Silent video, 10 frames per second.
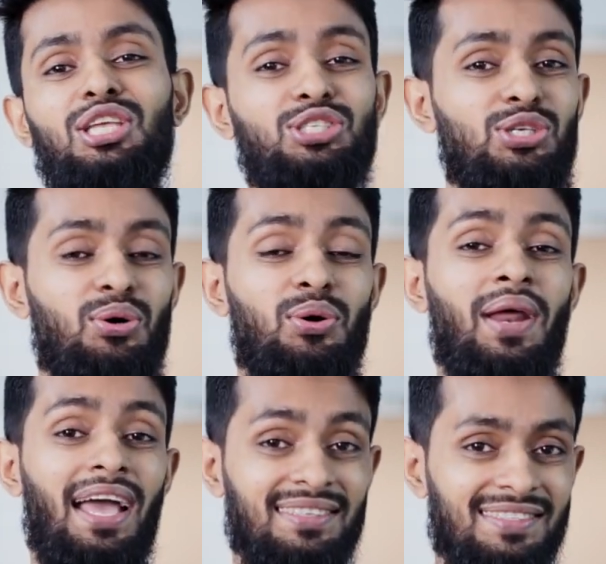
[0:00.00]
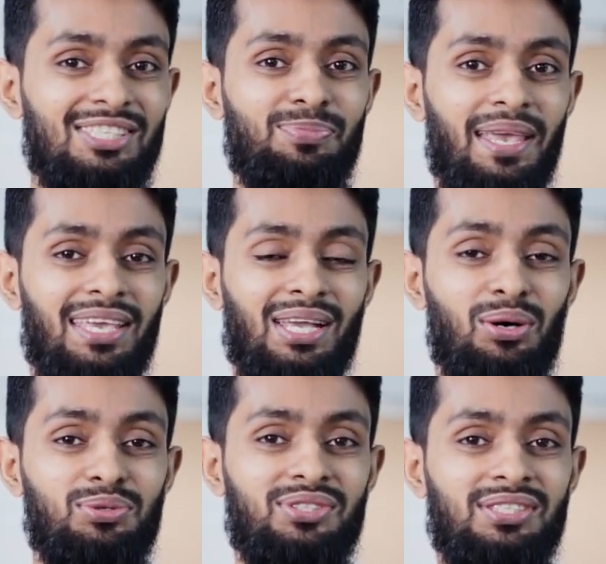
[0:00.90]
into your agency's bank
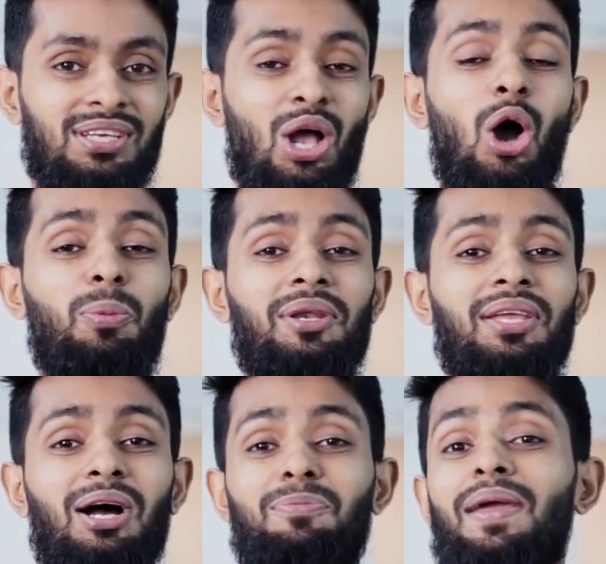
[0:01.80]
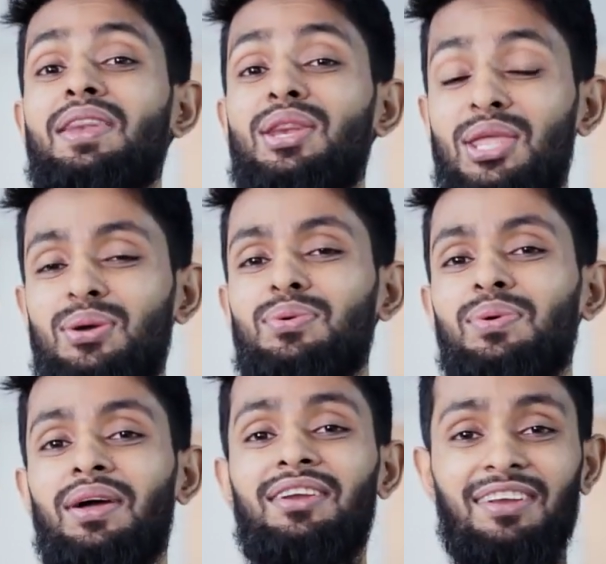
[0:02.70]
account, opening up a
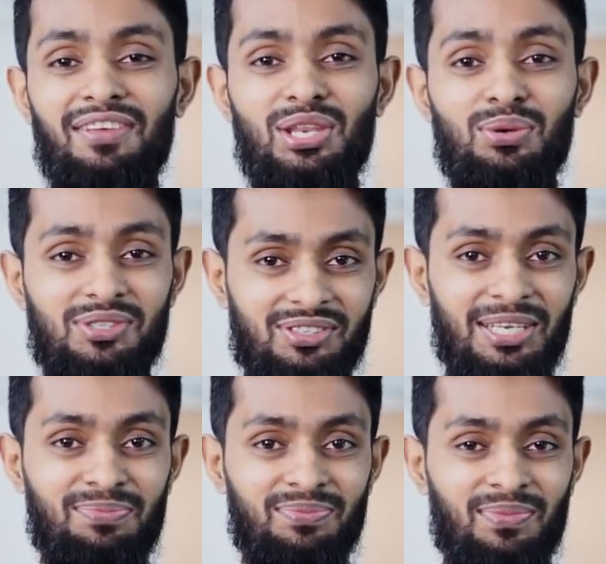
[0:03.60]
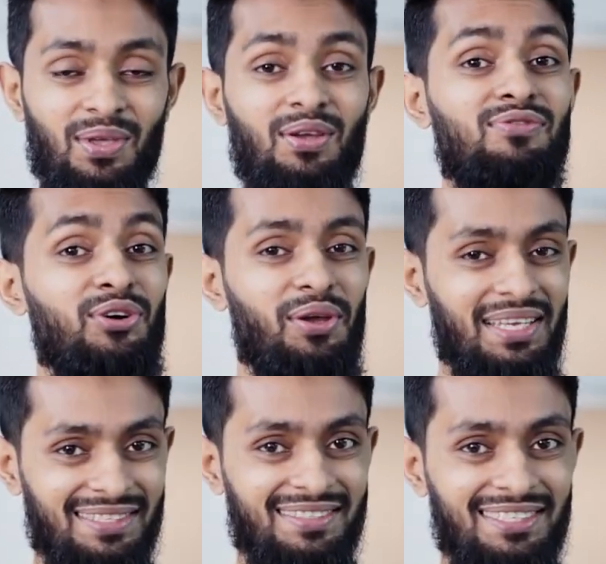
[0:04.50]
new revenue stream for your
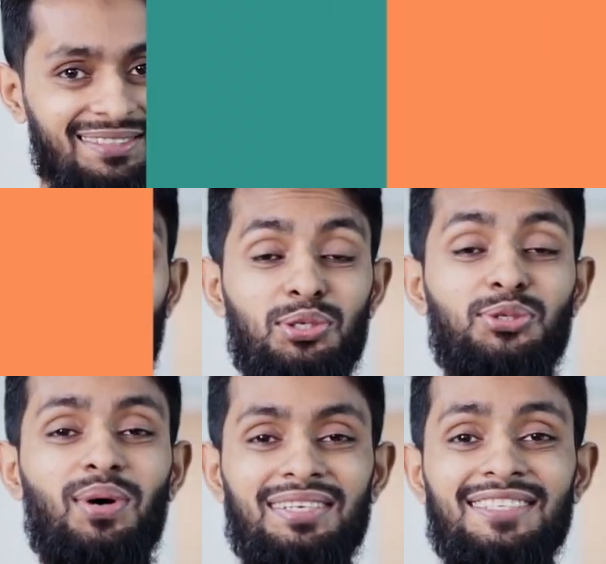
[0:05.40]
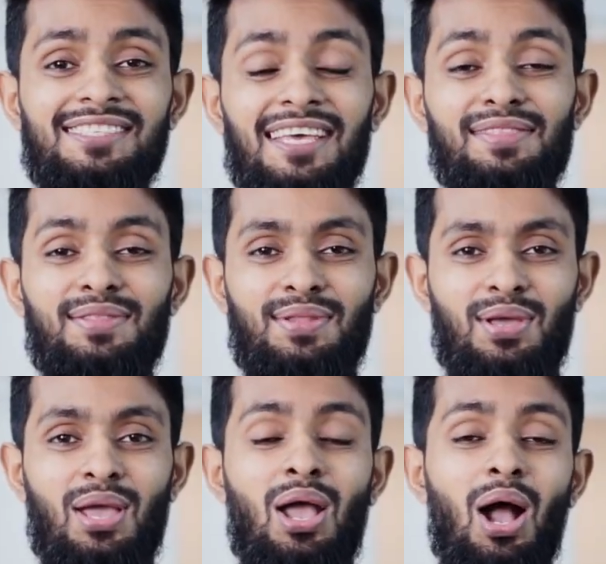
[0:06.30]
agency. To understand
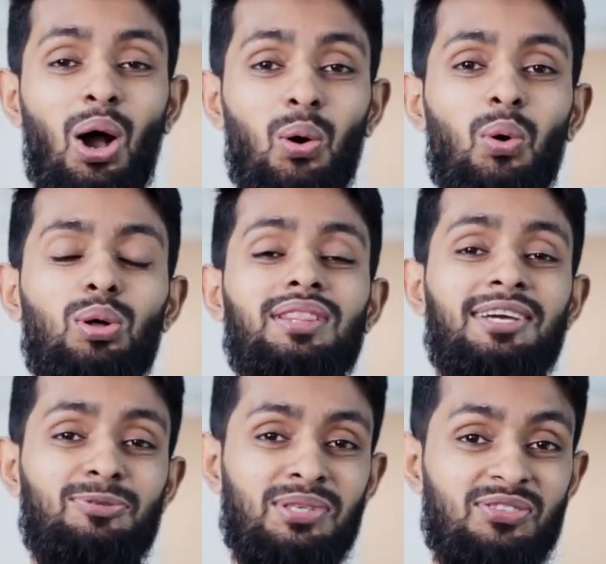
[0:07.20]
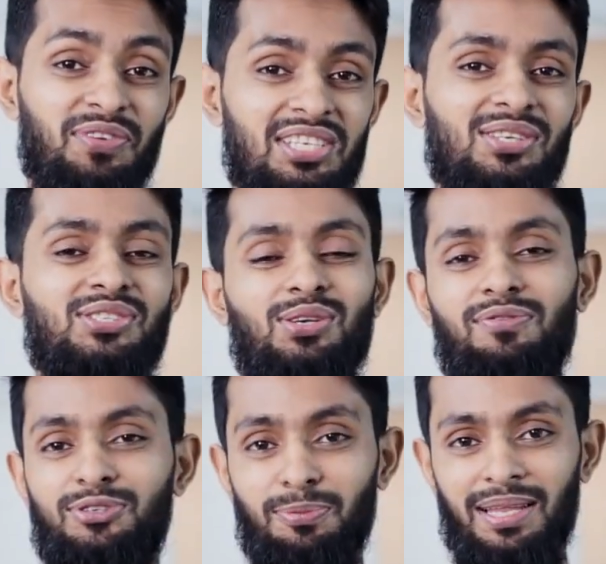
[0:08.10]
how all the advanced features
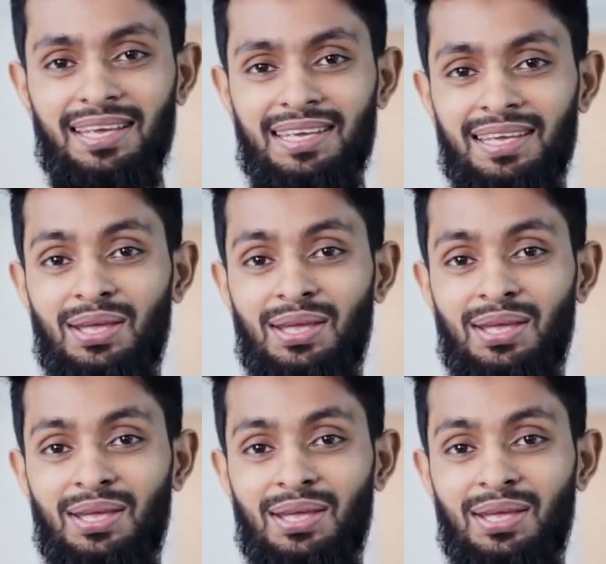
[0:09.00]
of Doplac